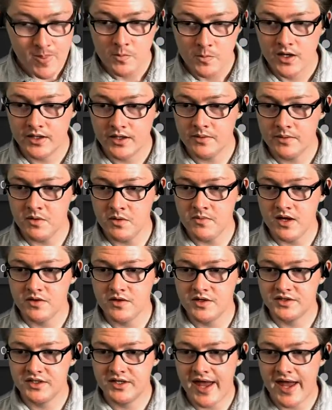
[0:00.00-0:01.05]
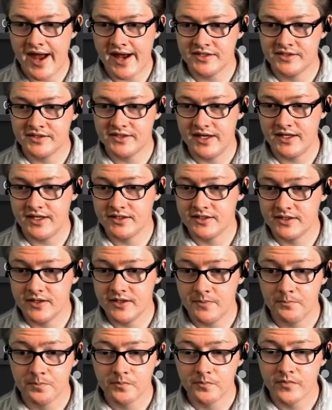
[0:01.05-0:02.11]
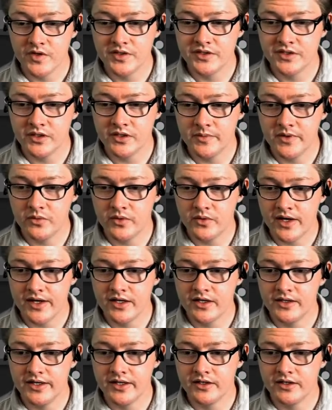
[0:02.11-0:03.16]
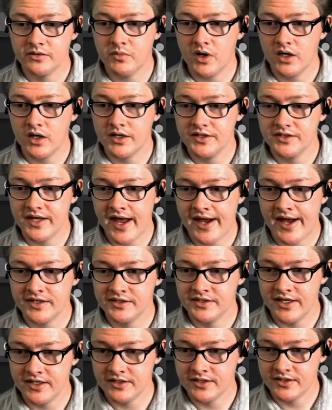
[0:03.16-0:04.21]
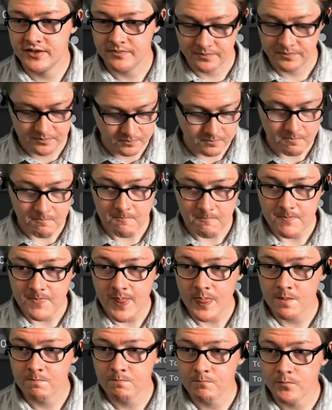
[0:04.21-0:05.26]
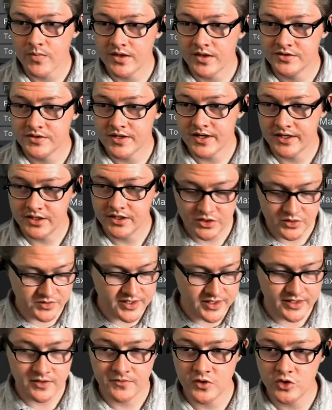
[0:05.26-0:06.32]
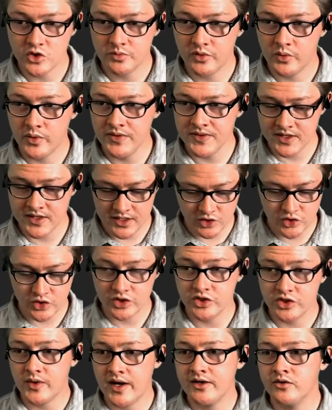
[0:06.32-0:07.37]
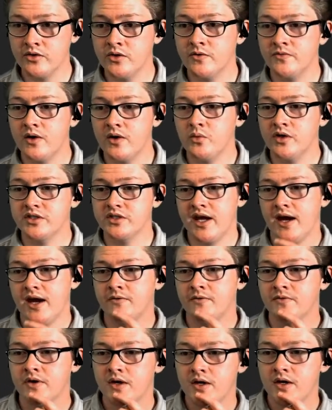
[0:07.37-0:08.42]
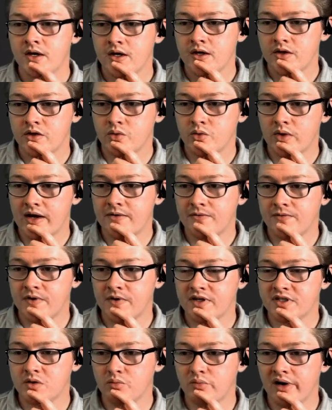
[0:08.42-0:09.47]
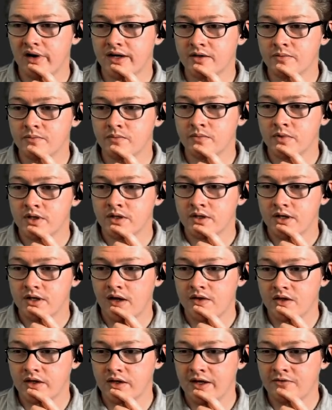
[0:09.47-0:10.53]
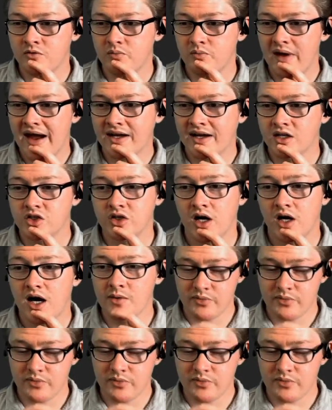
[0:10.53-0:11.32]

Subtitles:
And let me make this an asset. So let me right click, mark as asset, so that I can use that in the future. But one thing I could do, I don't know if I want to have the right front and bottom and then left, back, and top.